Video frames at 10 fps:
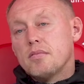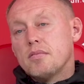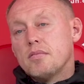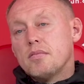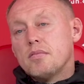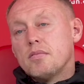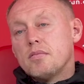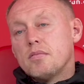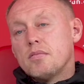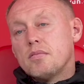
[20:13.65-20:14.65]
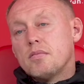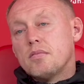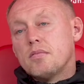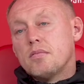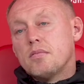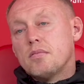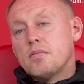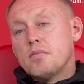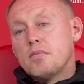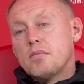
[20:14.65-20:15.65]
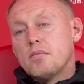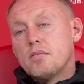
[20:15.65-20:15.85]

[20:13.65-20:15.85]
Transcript: But do you sense that there's still a lot more to come from?